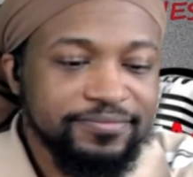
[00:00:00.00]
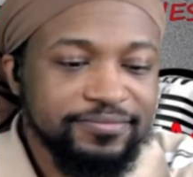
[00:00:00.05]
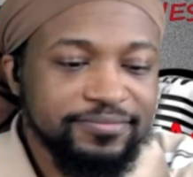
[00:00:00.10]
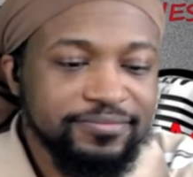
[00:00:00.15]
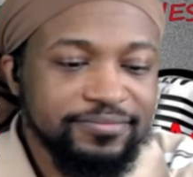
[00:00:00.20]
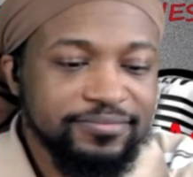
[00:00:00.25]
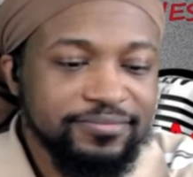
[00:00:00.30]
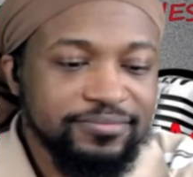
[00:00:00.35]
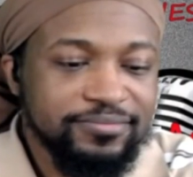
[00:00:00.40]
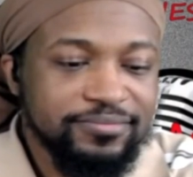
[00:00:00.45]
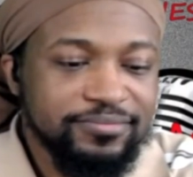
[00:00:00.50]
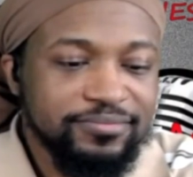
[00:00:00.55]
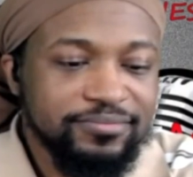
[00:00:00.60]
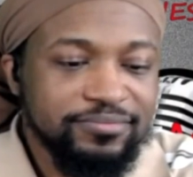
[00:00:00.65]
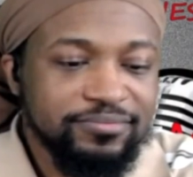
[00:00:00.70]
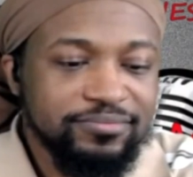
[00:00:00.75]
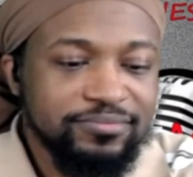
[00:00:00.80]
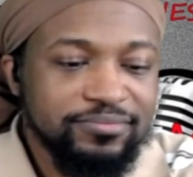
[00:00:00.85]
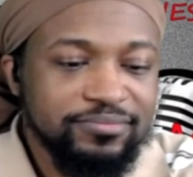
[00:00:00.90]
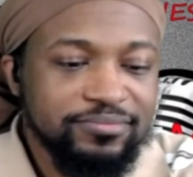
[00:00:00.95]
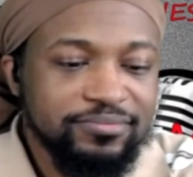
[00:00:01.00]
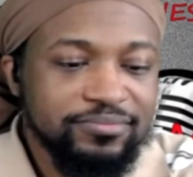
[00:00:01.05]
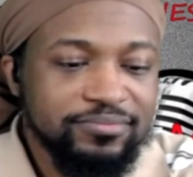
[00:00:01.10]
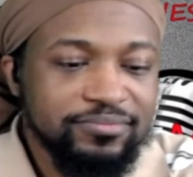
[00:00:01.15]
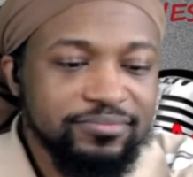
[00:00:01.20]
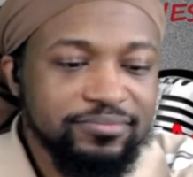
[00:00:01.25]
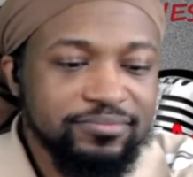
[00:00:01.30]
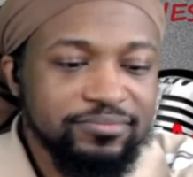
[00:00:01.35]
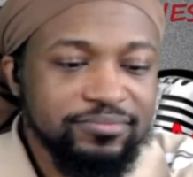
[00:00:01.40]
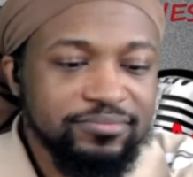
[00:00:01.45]

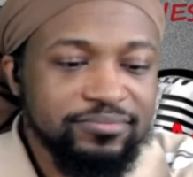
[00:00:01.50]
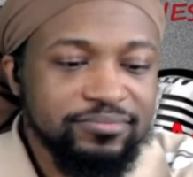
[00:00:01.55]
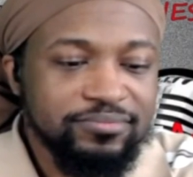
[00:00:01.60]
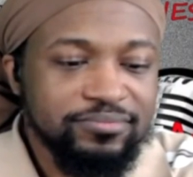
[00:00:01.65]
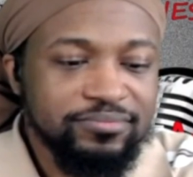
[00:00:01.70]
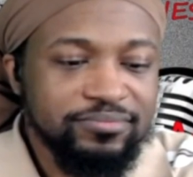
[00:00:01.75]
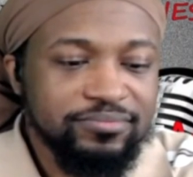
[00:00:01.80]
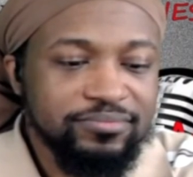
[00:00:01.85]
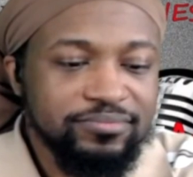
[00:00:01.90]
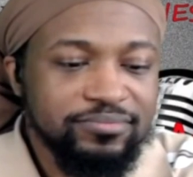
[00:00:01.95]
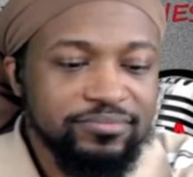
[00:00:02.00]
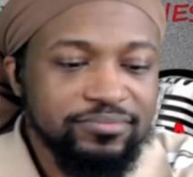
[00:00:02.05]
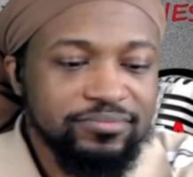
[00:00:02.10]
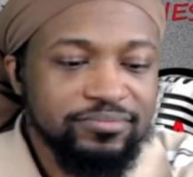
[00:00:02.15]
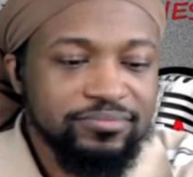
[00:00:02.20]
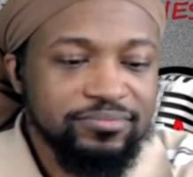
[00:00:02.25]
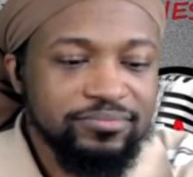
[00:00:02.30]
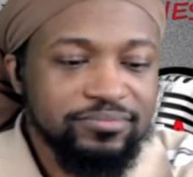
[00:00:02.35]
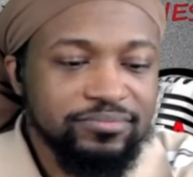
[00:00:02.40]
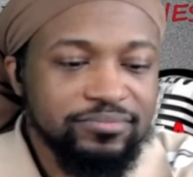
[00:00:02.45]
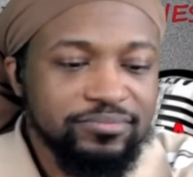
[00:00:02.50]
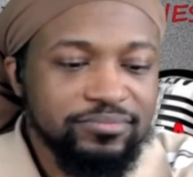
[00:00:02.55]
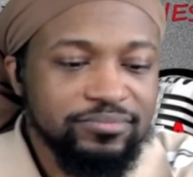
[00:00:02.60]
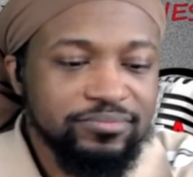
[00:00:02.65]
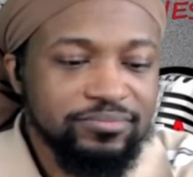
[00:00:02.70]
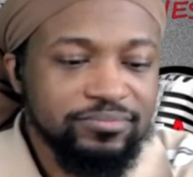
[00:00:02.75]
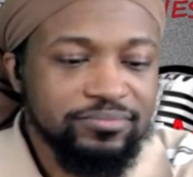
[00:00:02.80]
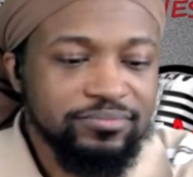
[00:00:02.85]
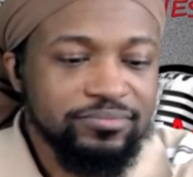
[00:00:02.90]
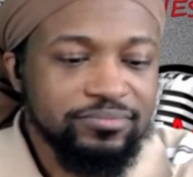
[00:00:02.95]

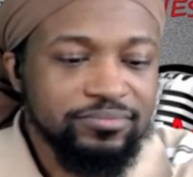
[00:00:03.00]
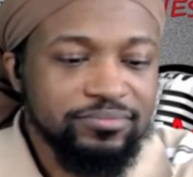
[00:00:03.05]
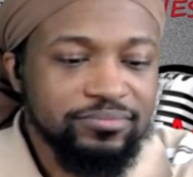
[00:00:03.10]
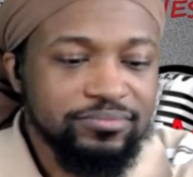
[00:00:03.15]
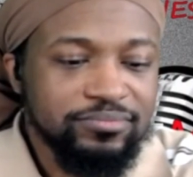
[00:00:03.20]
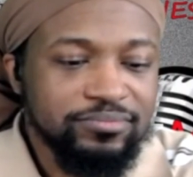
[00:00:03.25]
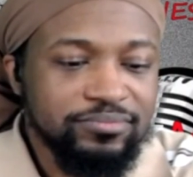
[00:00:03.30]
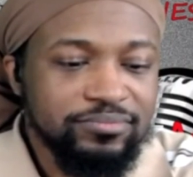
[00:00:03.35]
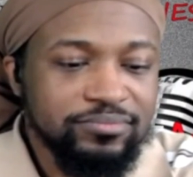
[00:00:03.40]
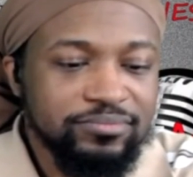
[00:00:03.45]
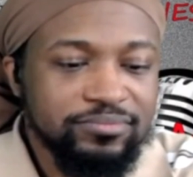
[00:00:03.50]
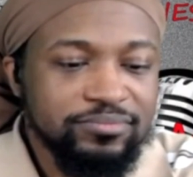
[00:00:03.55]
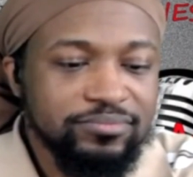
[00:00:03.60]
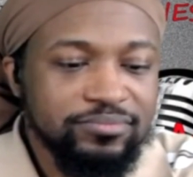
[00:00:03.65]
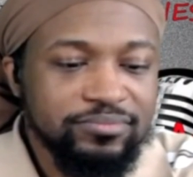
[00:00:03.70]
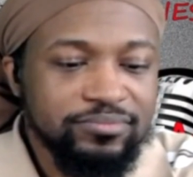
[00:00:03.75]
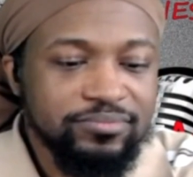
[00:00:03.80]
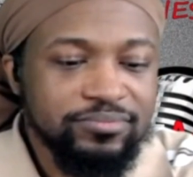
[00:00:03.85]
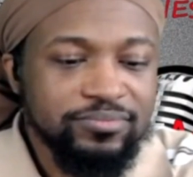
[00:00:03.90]
No words are spoken by the person on screen.